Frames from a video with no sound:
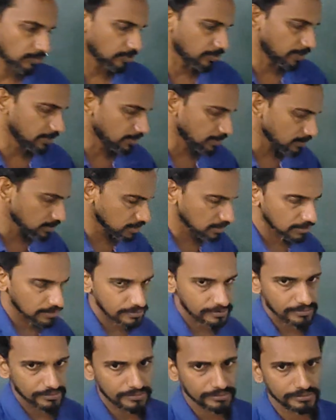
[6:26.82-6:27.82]
momentums
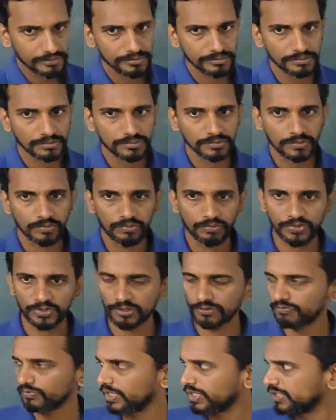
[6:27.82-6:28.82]

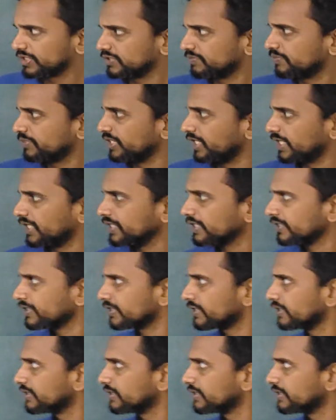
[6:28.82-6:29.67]
Pf minus Pi,